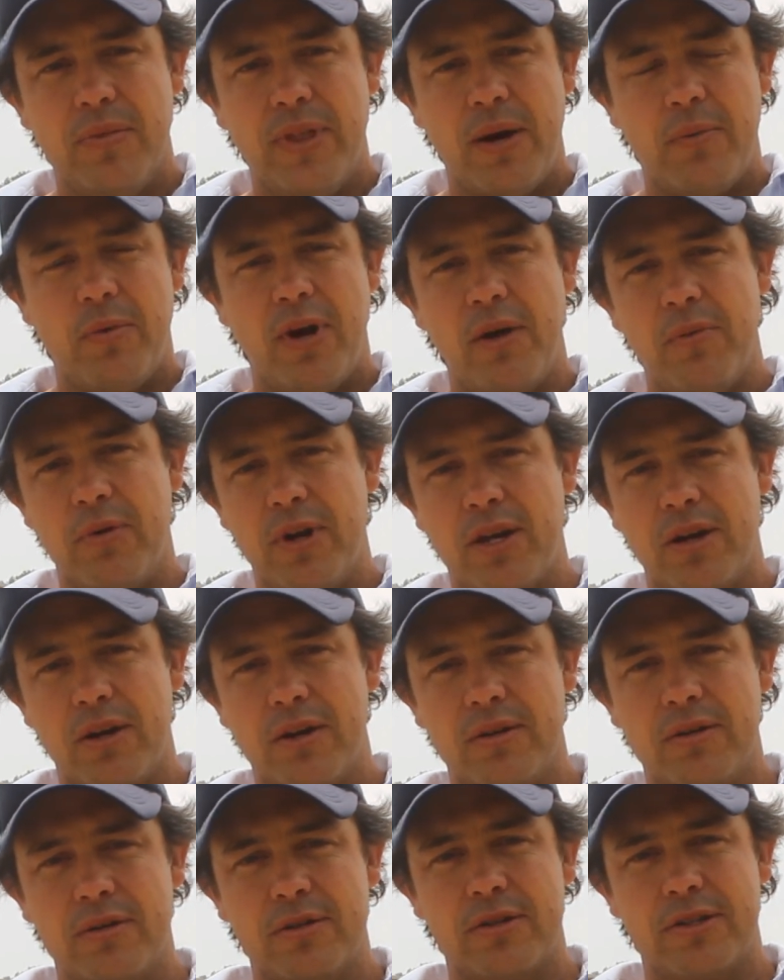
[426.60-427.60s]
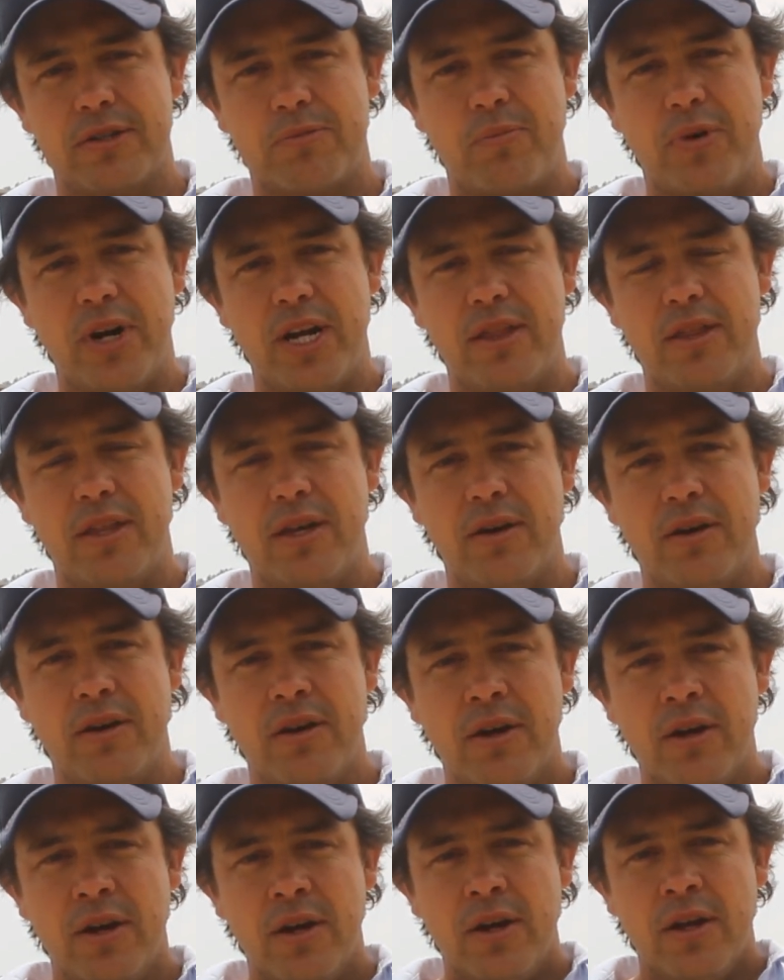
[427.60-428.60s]
that way we can spread the
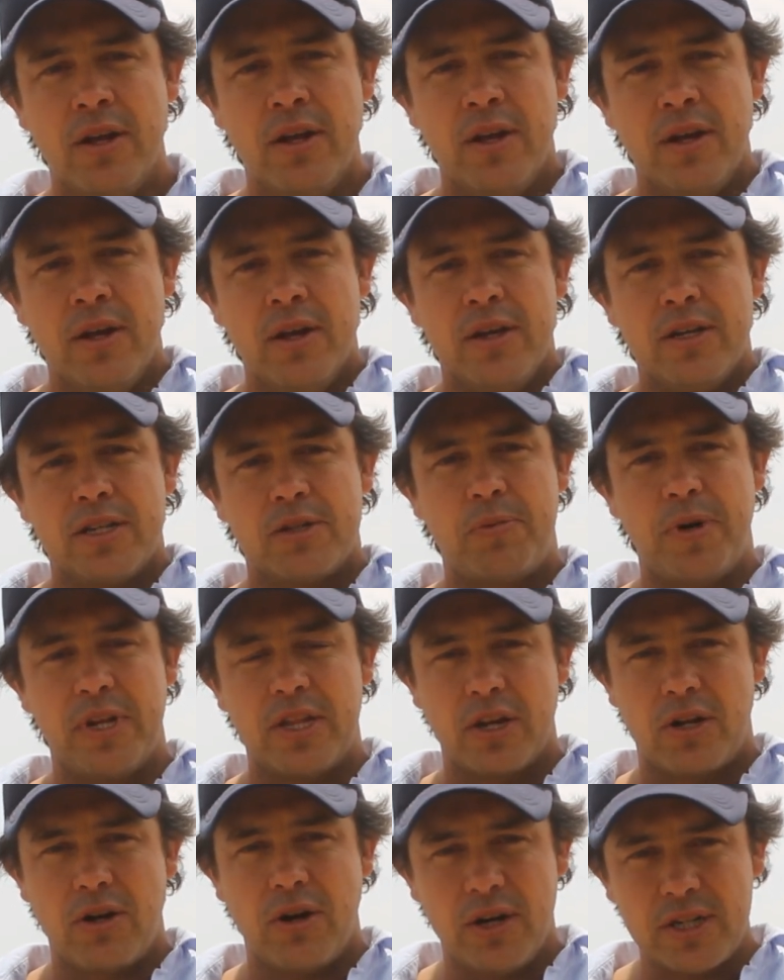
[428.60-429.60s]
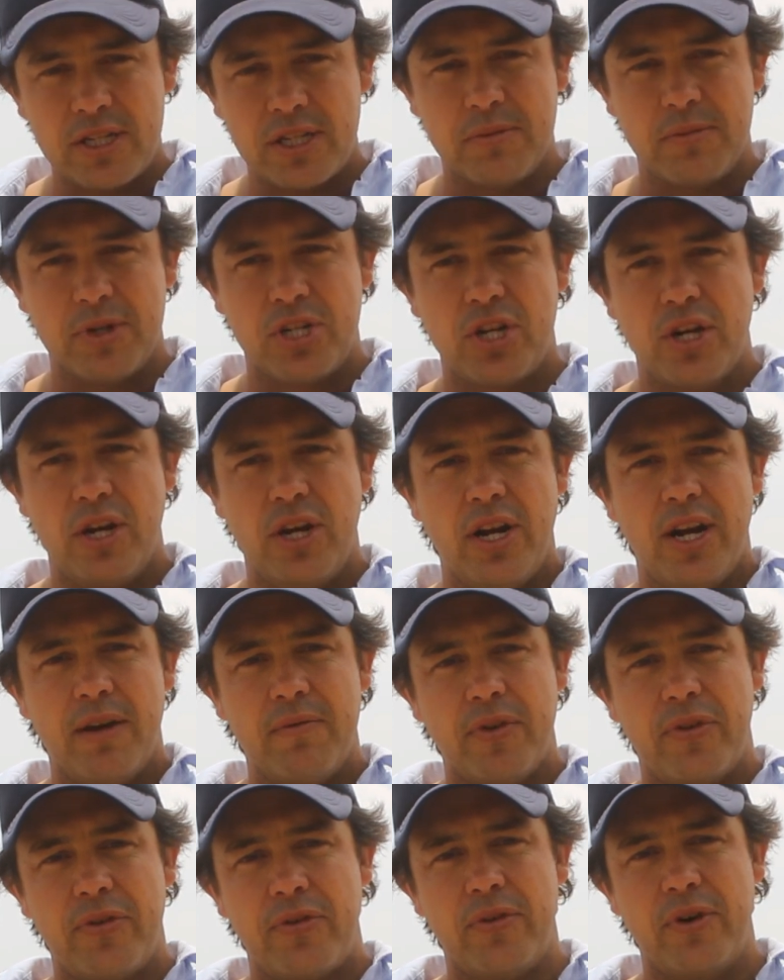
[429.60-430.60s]
cost of the machine
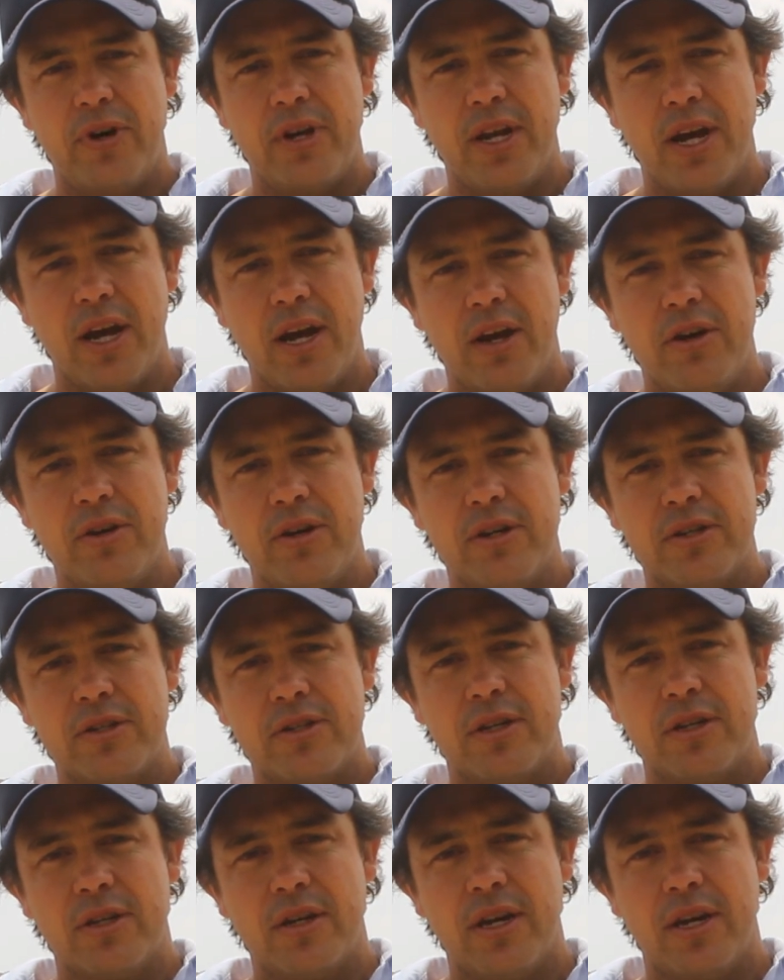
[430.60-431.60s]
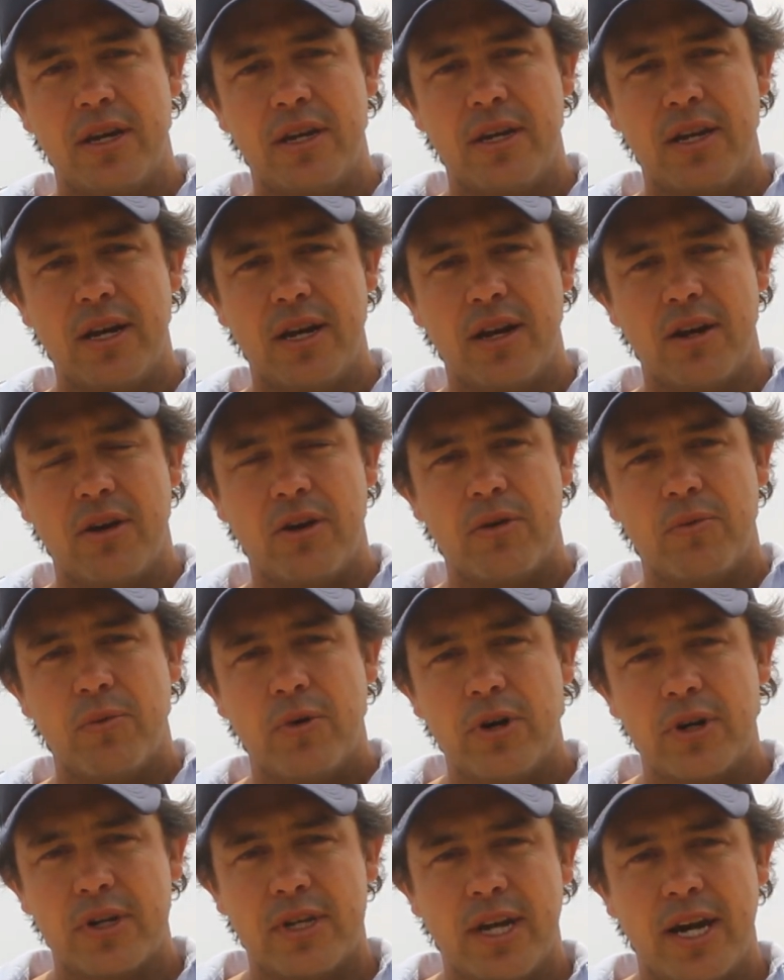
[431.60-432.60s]
over 3 owners and get a lot of work